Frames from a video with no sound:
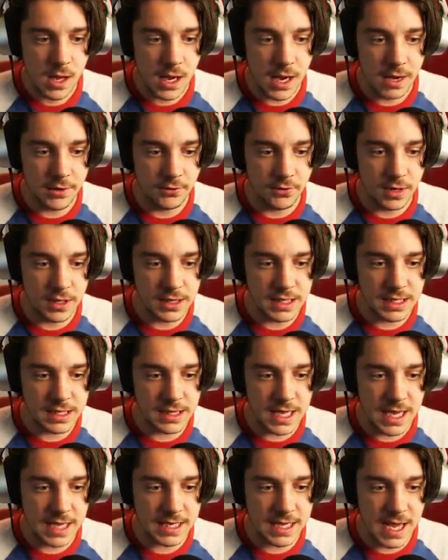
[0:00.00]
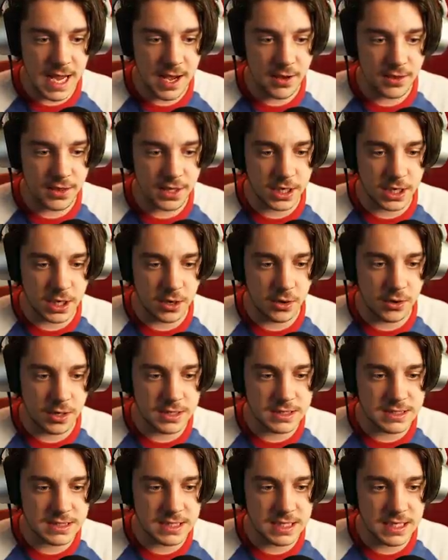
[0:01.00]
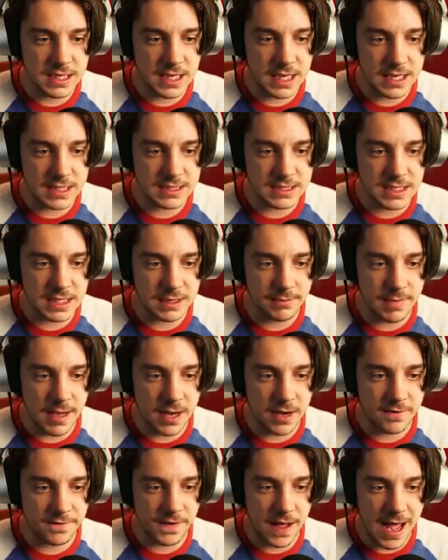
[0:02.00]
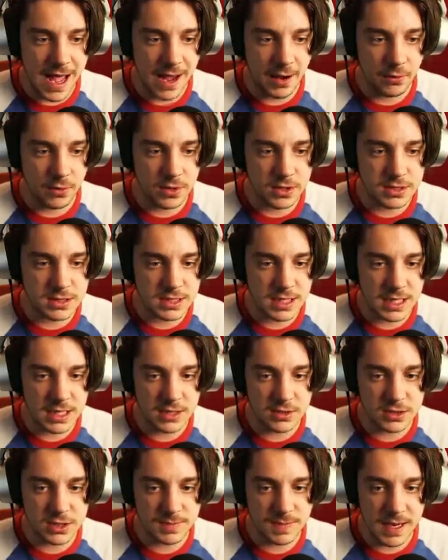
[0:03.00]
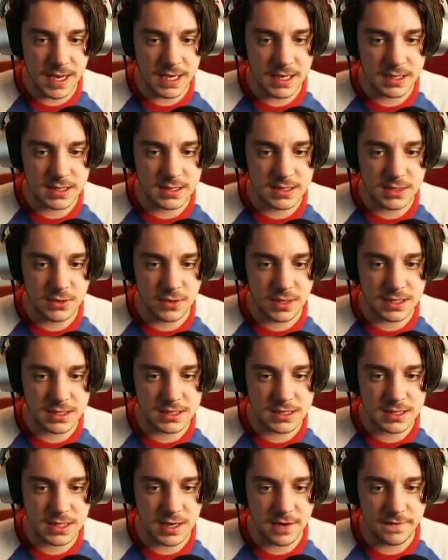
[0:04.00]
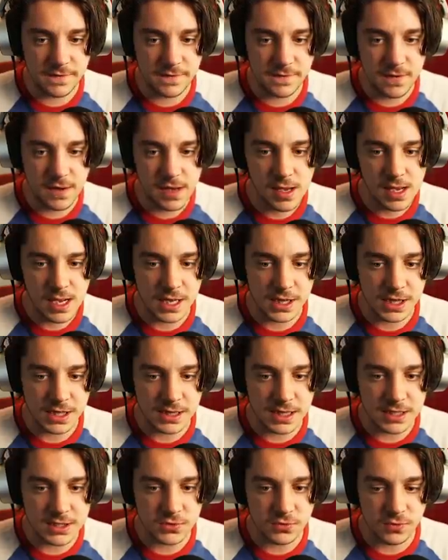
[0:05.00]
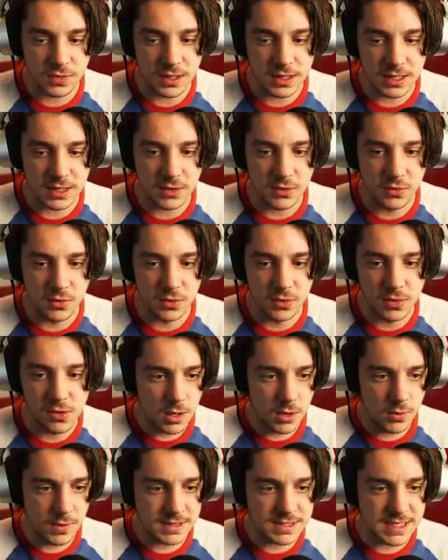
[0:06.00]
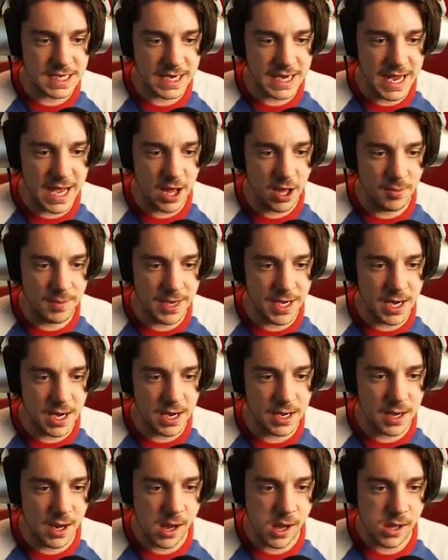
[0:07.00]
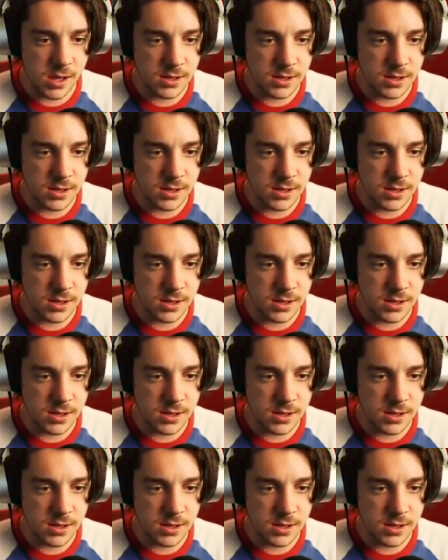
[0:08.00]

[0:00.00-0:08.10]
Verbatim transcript: I really like how the currency is the amount of hours that you spend doing stuff. I think that's really cool. Oh, he's got a helmet on.